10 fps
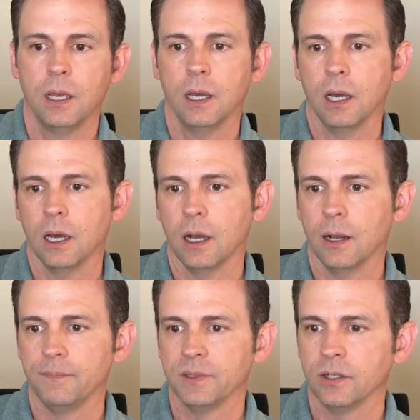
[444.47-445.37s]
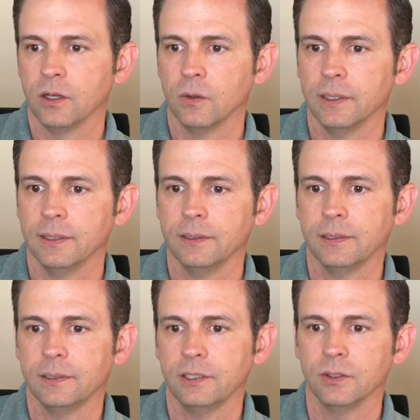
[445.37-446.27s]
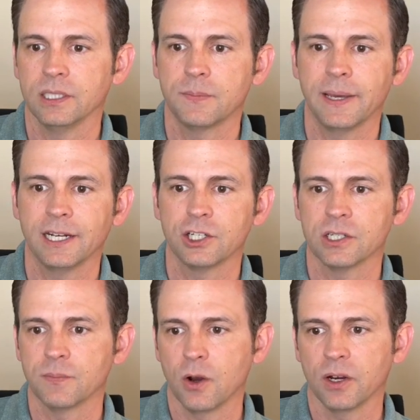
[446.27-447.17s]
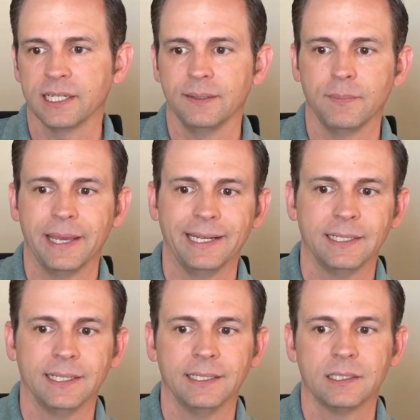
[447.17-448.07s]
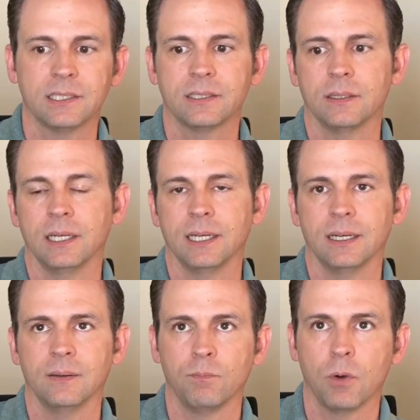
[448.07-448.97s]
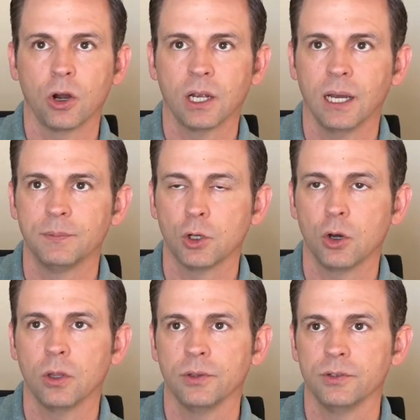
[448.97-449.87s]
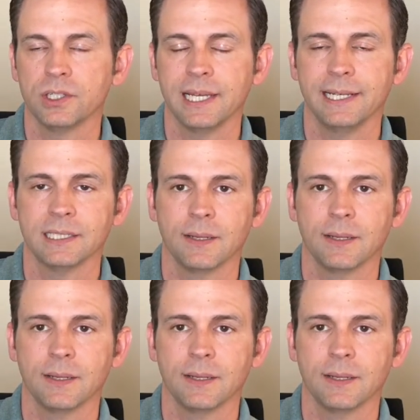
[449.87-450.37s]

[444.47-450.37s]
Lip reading: Your inspections, marketing, maintenance, markups, all of those things.